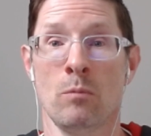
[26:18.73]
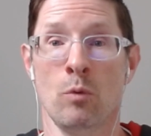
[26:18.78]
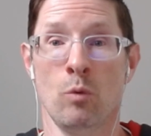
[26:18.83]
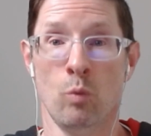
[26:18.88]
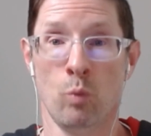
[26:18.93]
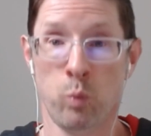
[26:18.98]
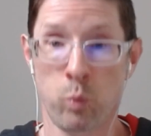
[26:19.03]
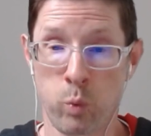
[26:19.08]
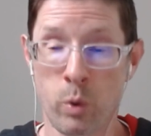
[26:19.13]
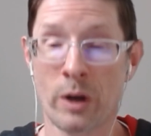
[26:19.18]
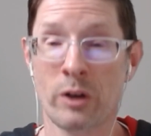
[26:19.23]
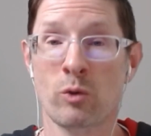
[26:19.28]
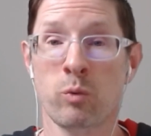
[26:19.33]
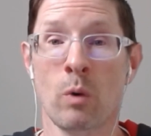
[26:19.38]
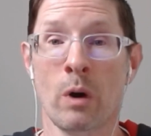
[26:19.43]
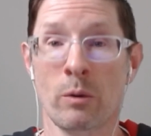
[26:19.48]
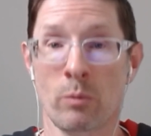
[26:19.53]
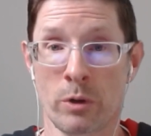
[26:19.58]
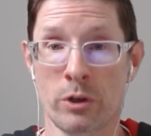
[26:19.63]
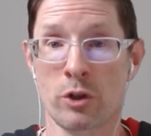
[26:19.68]
which
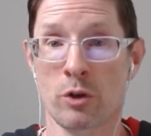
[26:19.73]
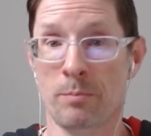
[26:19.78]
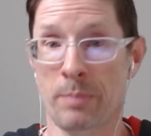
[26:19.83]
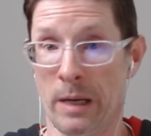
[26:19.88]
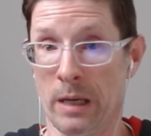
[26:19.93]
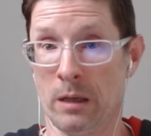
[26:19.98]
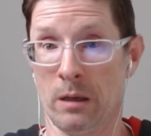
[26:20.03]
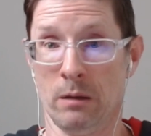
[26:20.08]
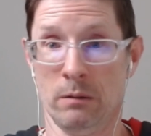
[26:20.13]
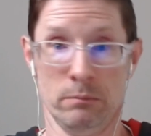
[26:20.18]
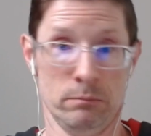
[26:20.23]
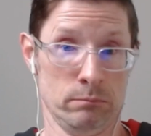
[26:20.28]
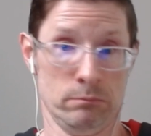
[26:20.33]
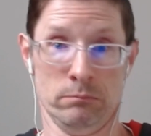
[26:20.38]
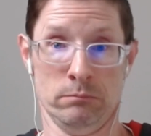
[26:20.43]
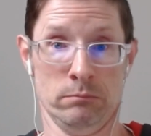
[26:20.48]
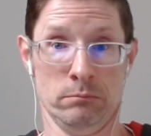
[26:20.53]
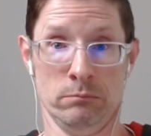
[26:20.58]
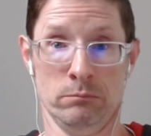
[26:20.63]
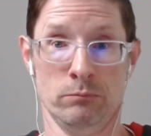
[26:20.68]
one would you pick,
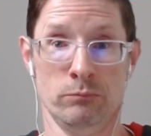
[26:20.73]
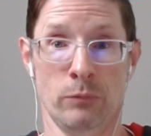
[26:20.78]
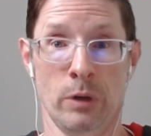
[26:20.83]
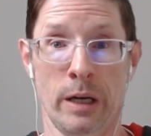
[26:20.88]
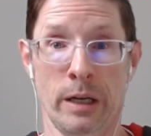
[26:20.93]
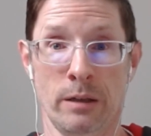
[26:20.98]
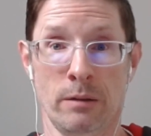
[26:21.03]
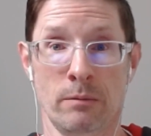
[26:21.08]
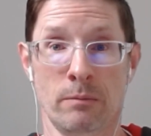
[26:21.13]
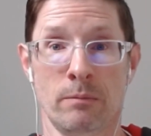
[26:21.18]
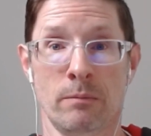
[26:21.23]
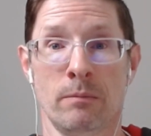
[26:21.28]
right?